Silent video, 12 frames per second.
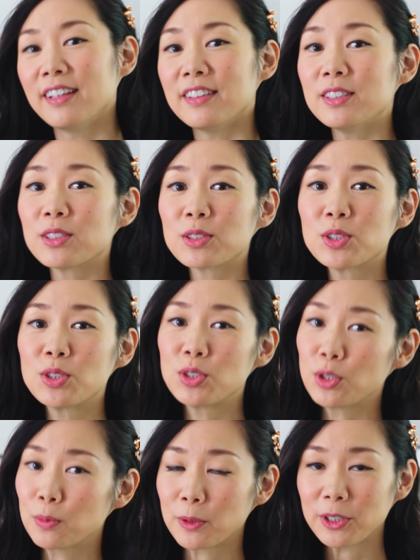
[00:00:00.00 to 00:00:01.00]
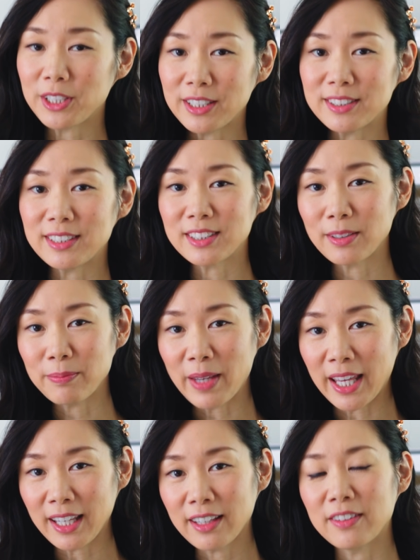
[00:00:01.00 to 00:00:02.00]
These are super easy to
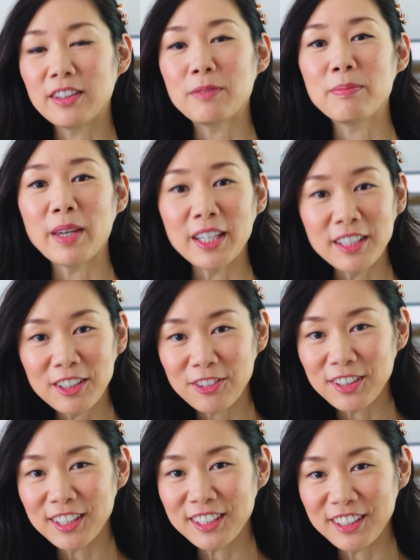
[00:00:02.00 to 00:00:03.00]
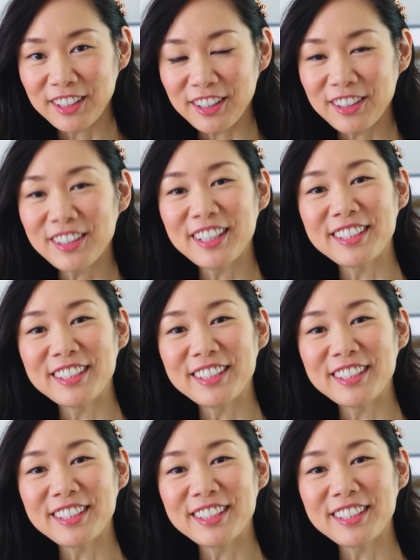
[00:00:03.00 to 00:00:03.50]
make. The main ingredient here